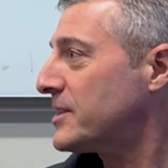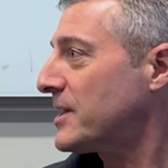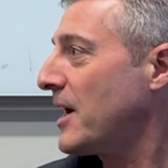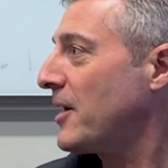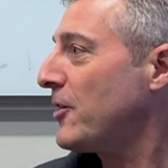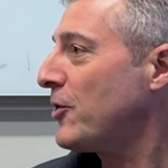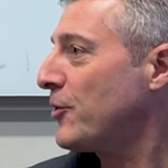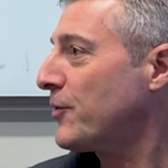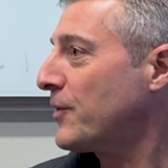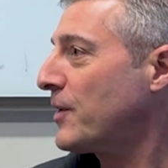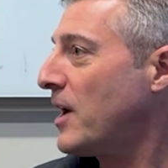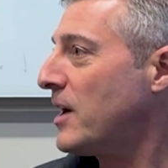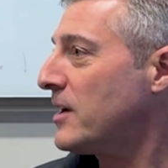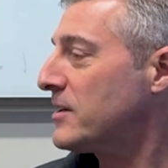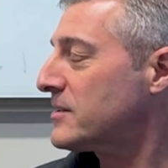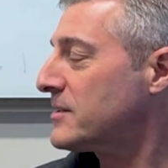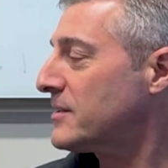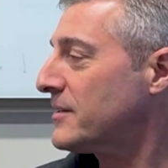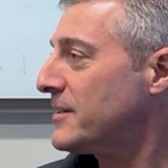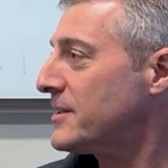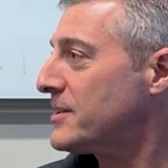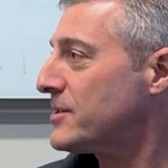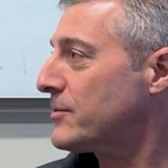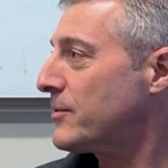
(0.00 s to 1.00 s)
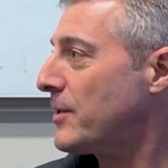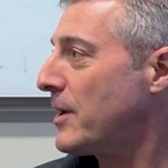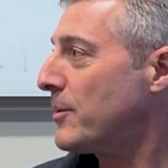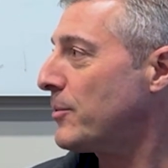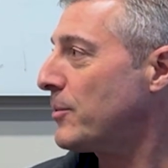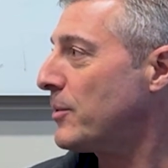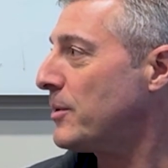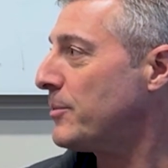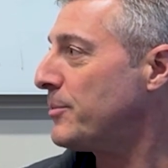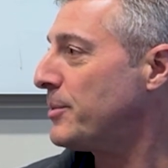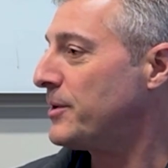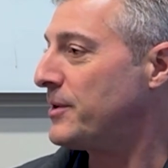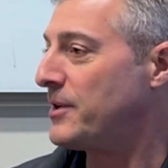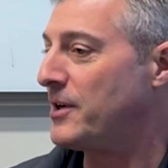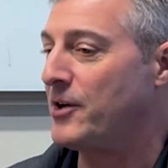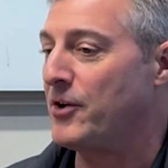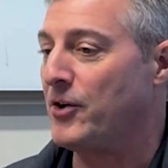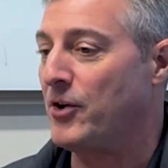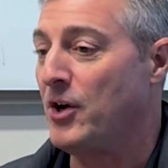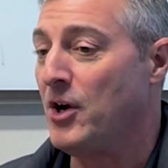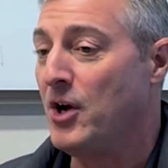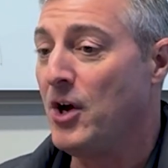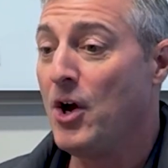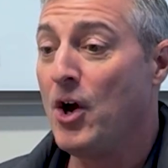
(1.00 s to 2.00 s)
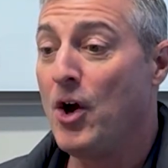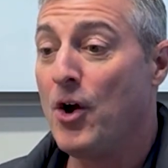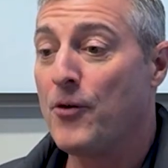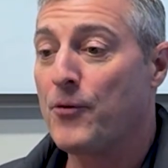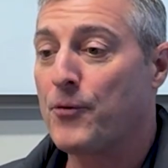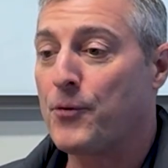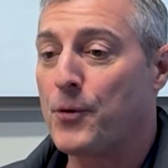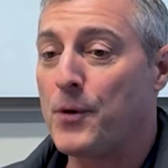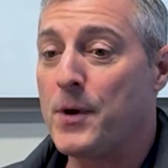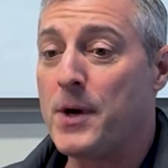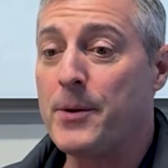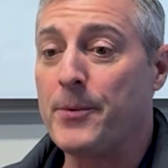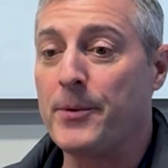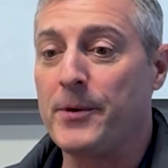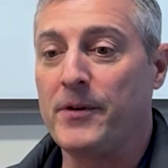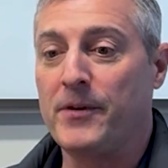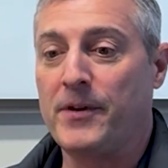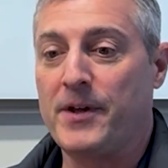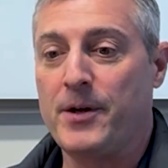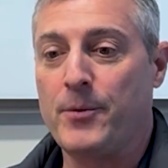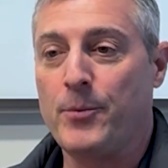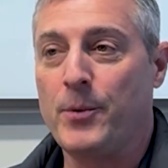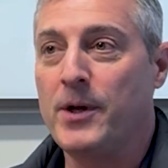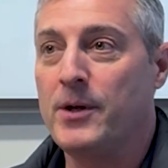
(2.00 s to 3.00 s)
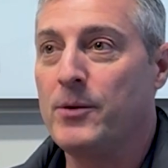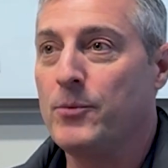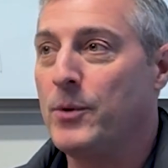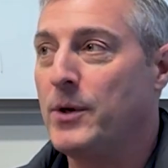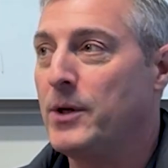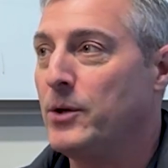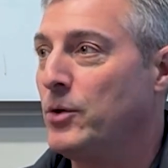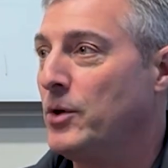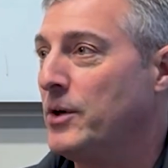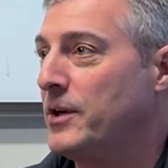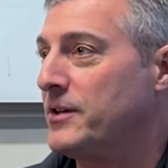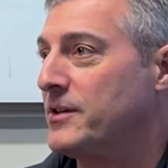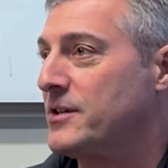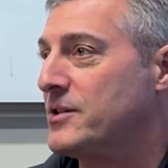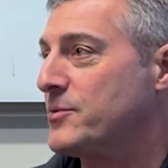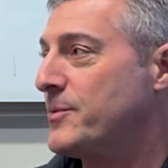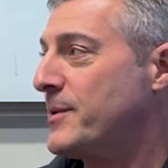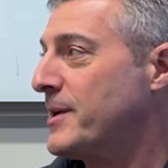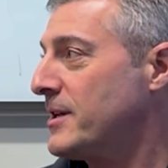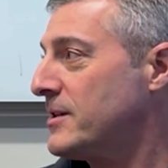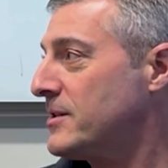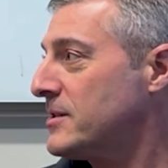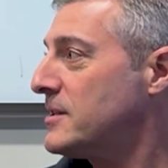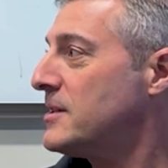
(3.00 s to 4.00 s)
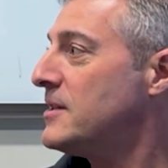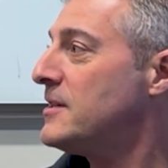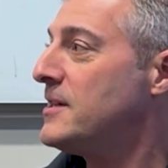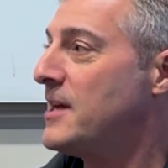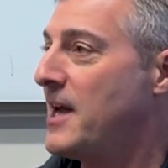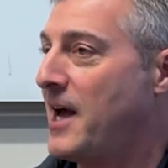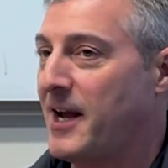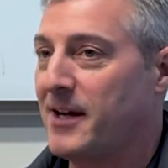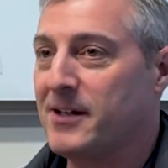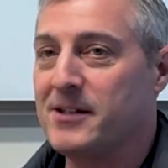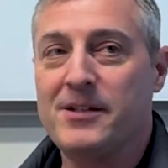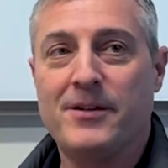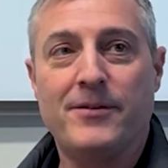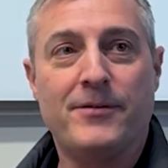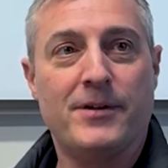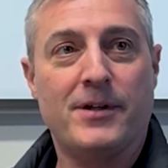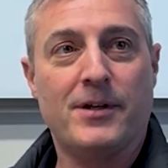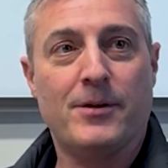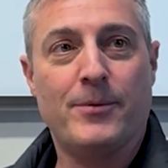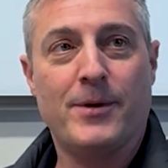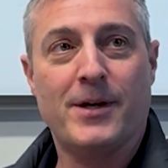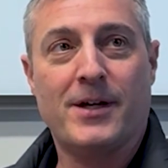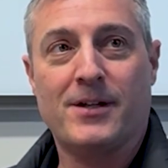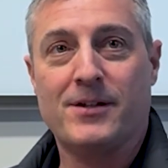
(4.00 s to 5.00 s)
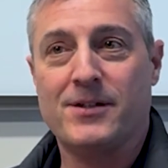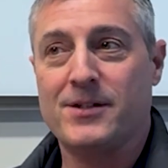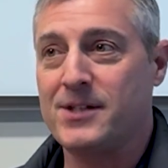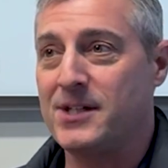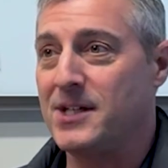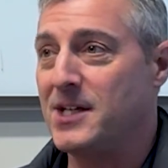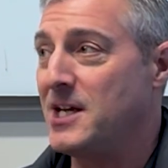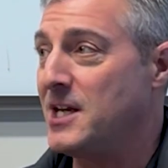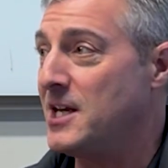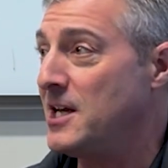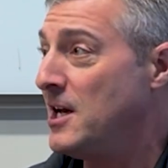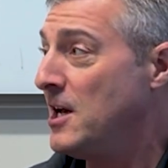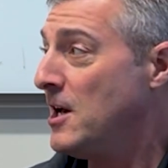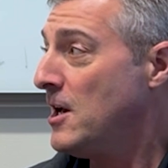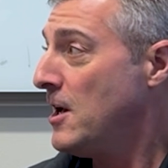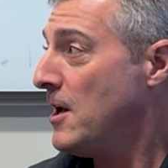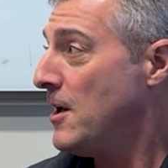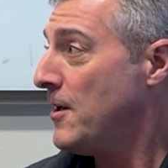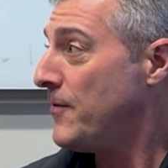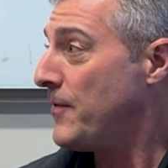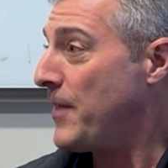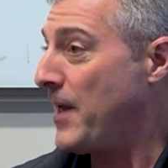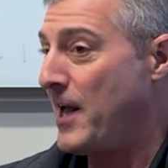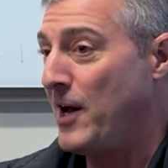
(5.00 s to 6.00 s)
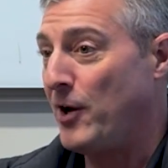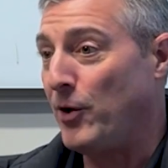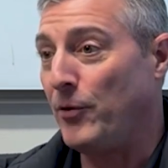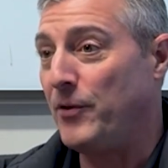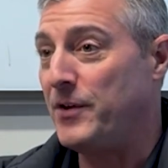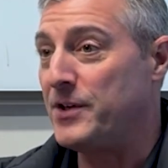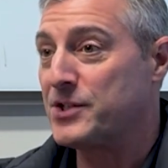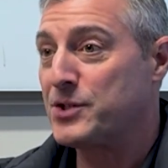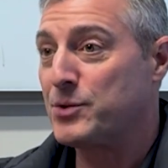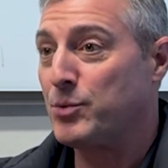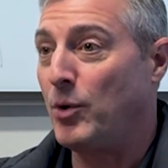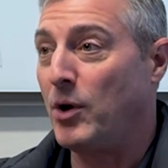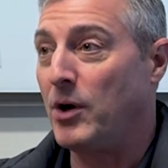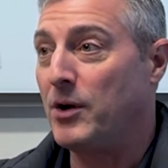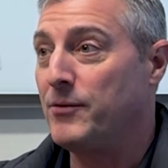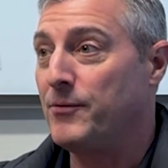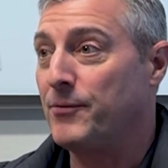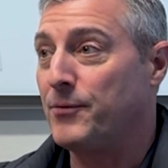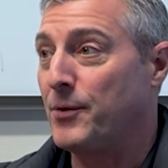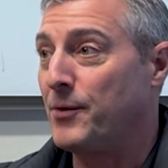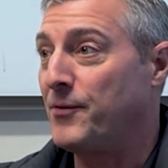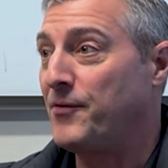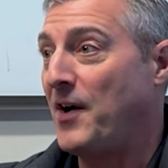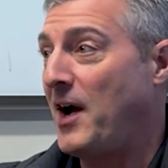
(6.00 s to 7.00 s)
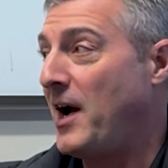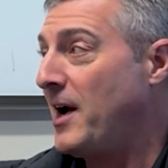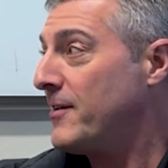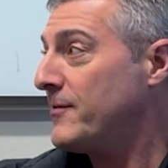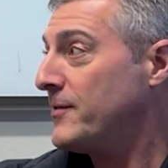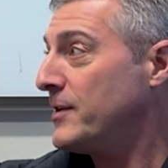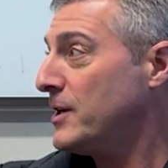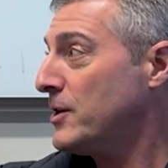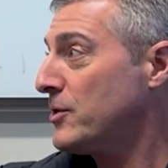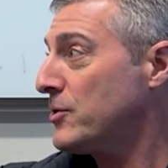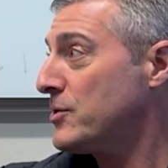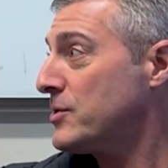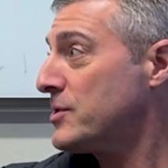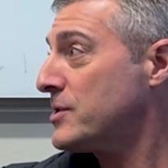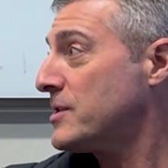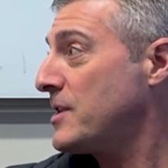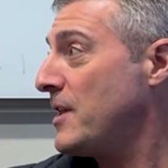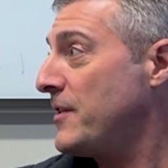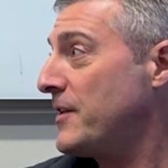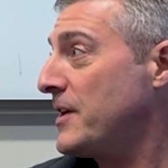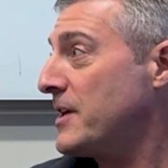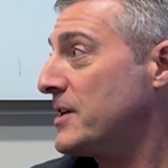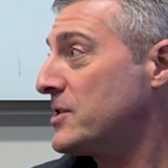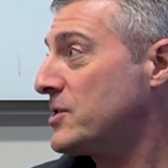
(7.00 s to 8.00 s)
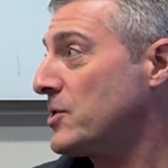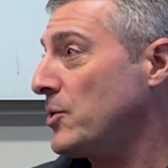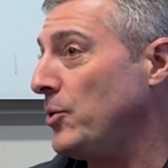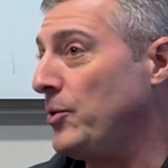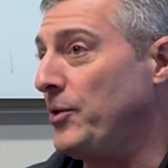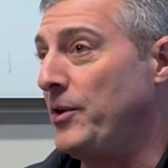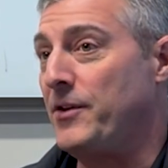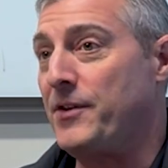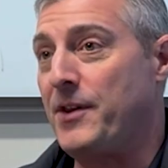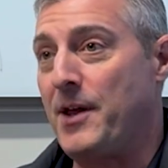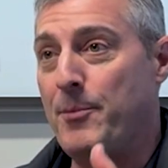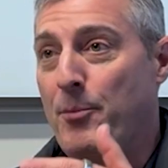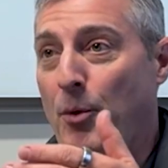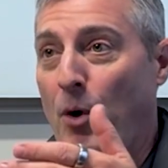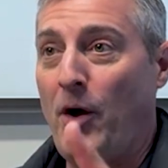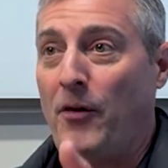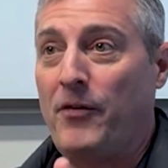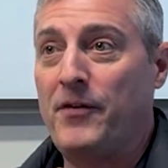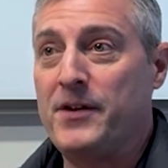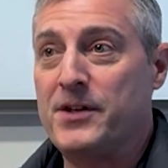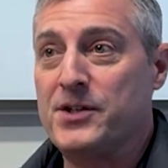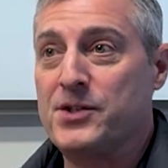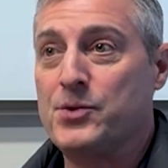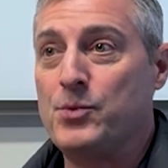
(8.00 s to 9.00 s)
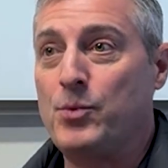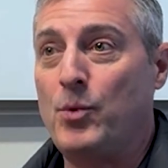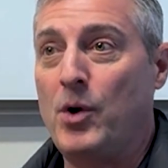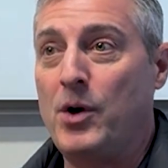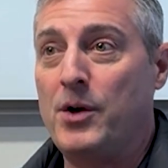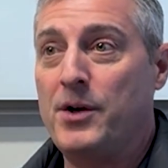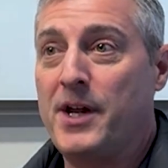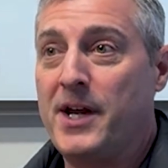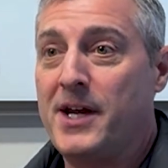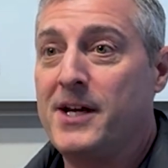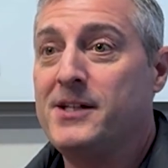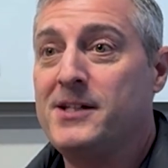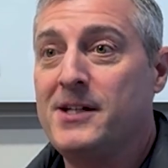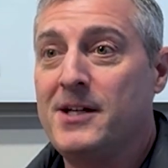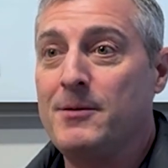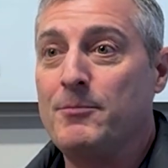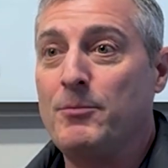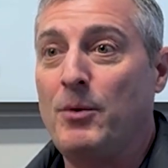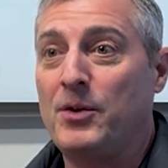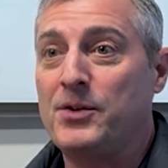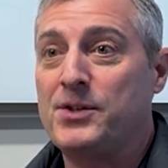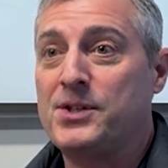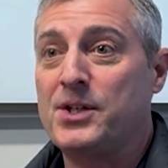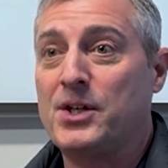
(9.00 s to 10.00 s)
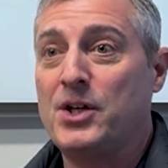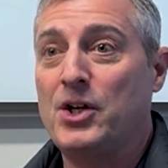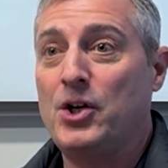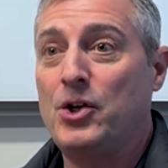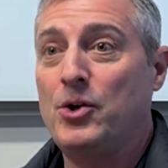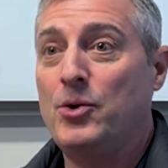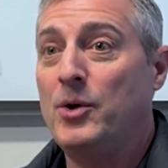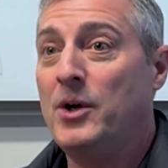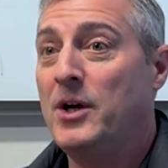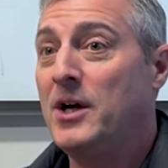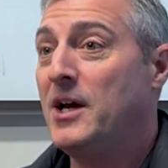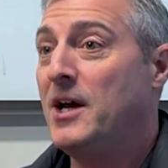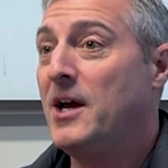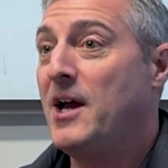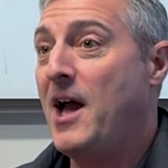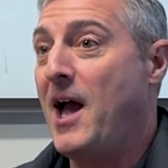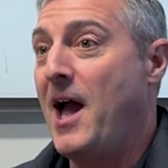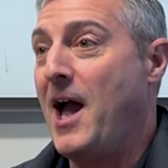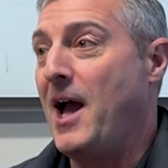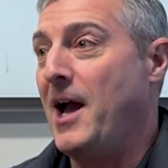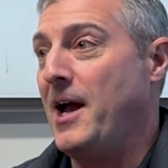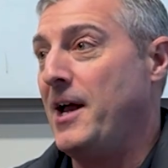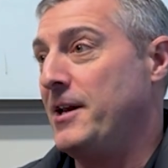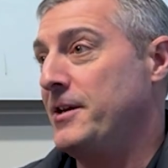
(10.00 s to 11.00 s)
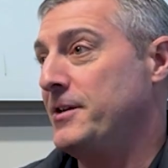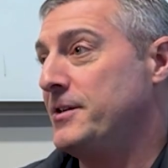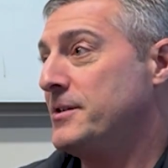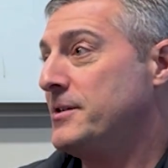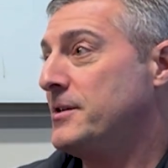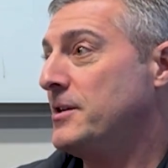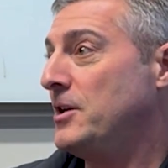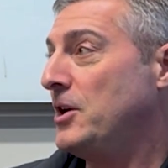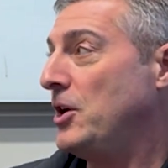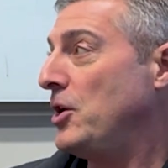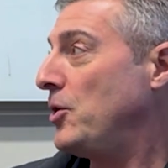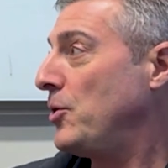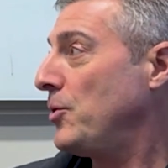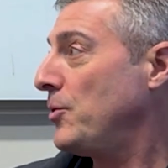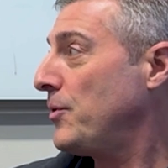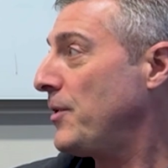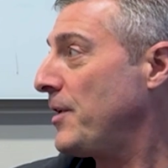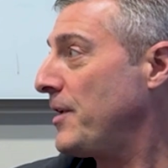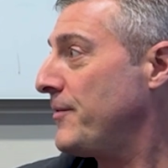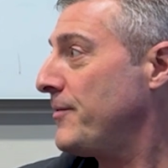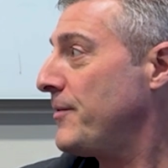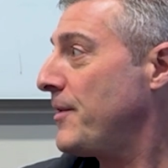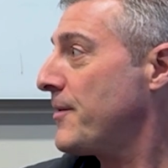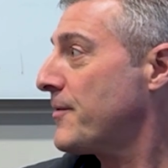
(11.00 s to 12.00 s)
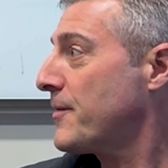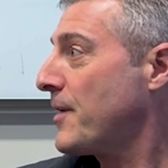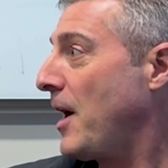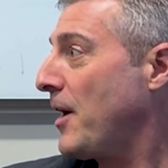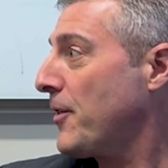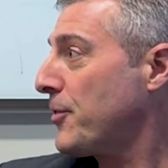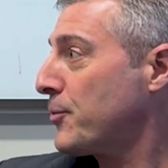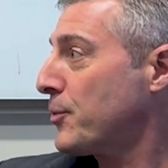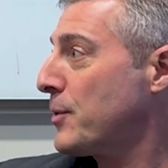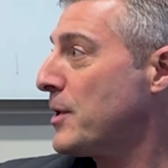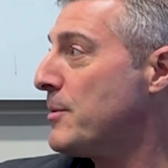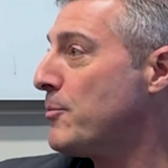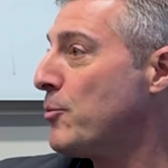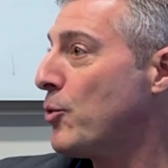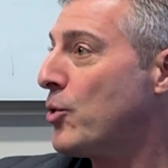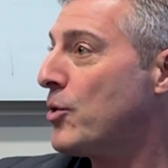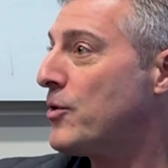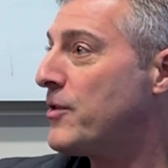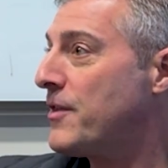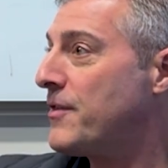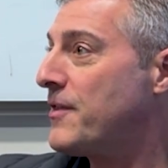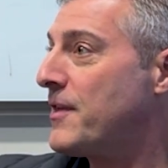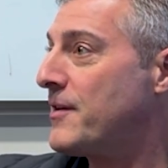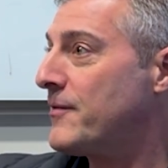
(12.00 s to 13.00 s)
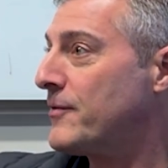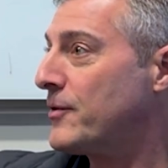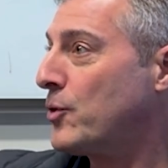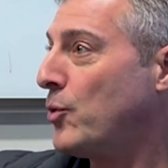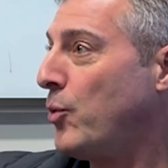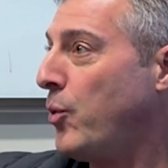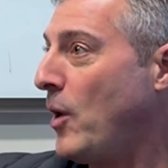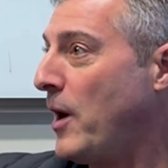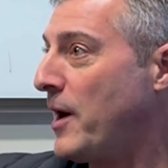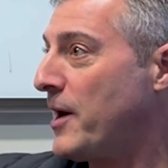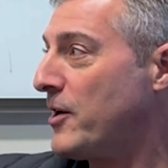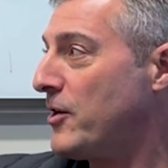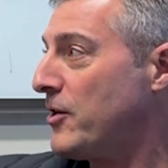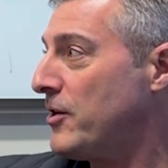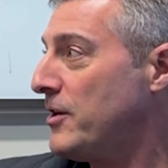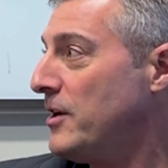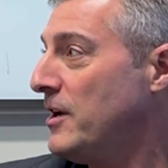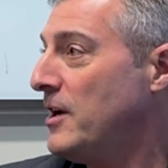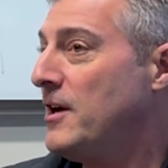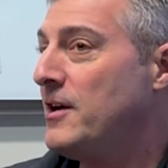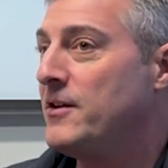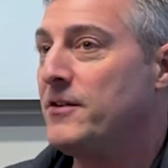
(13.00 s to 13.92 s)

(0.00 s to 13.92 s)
I don't know if constantly is the right word, but they're frequently, we look at this, we can see the activity, we can see they held this one for 5 years, then they sold it. They bought this one 18 months ago, and then they've got 3 more that they've acquired.